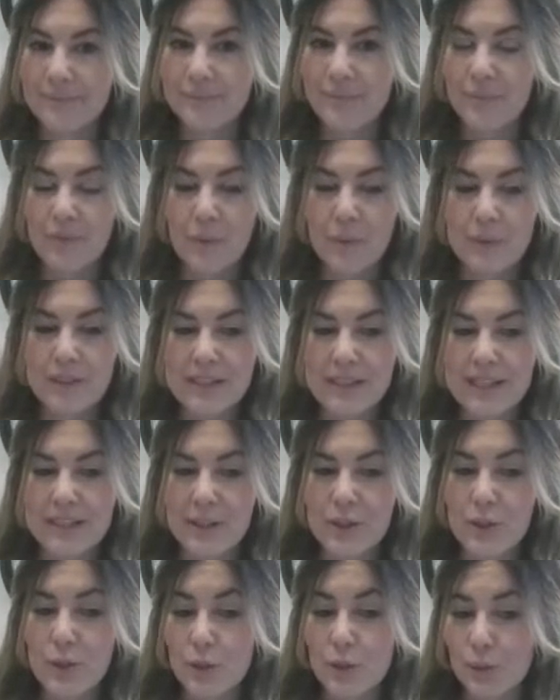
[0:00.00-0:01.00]
Was it the
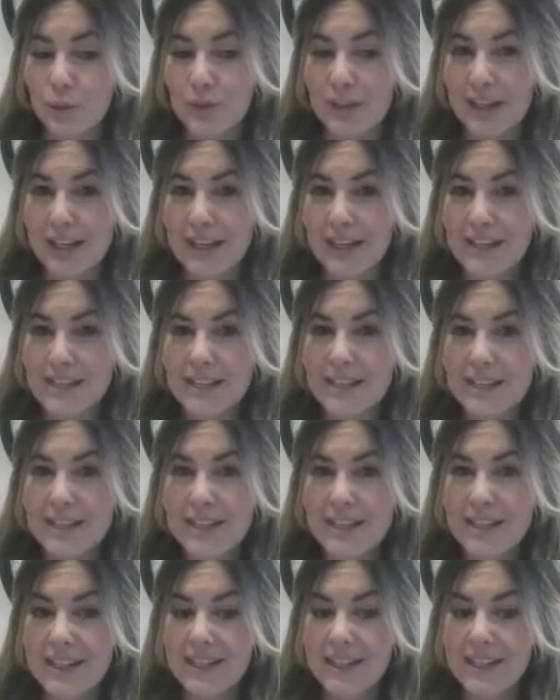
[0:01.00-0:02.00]
stories,
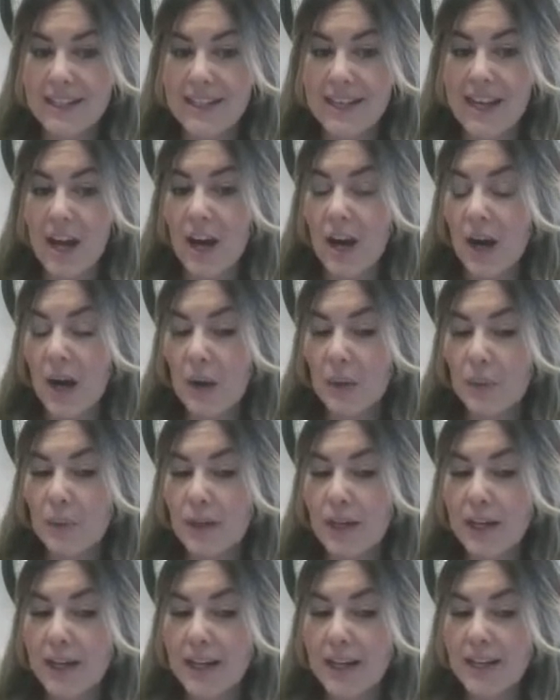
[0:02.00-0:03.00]
the
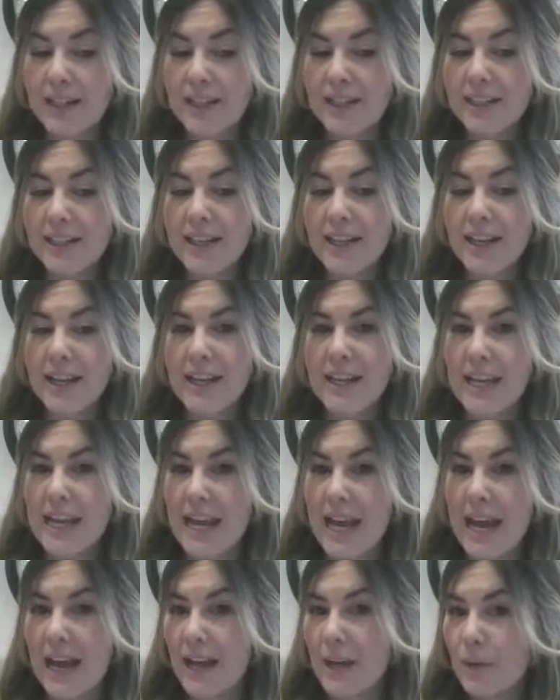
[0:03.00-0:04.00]
artwork, the
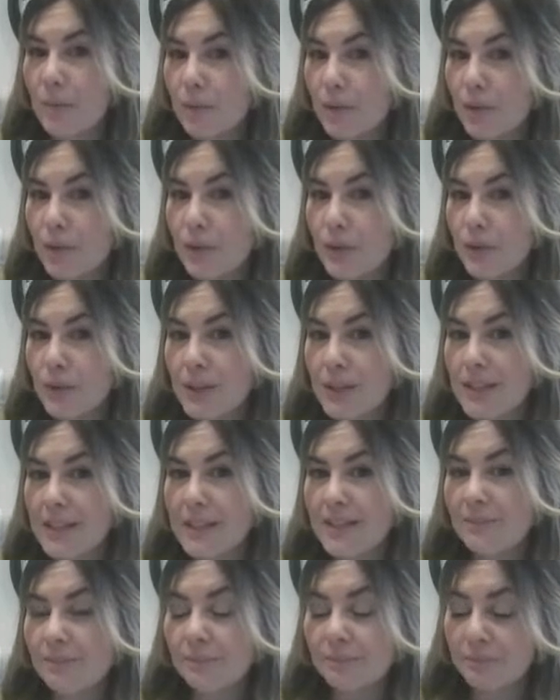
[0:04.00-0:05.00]
animals,
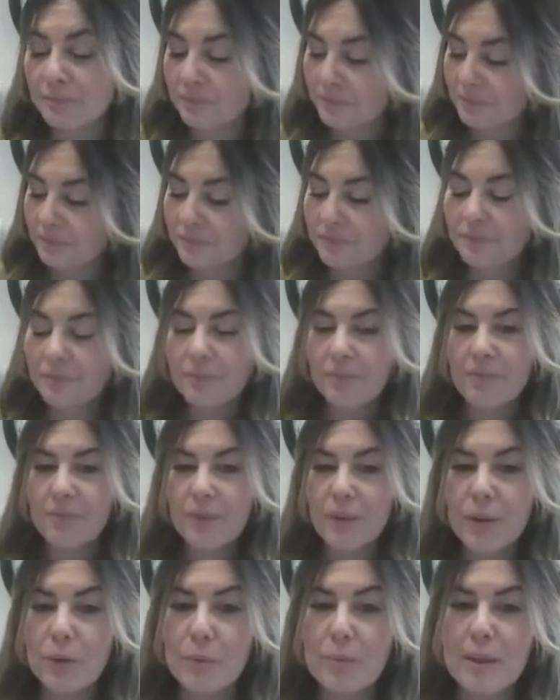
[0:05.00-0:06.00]

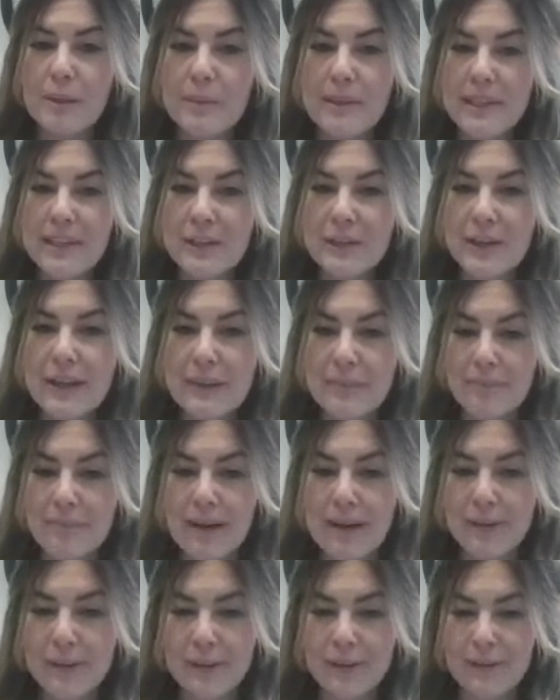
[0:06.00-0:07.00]
or maybe the Great
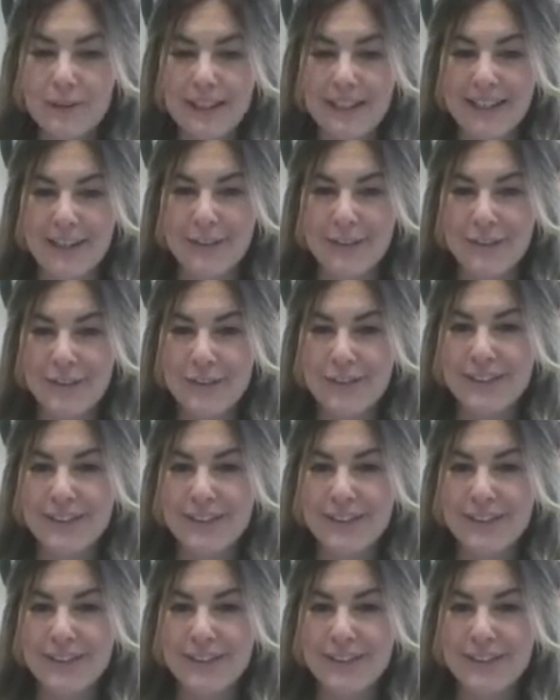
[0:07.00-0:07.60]
Barrier Reef?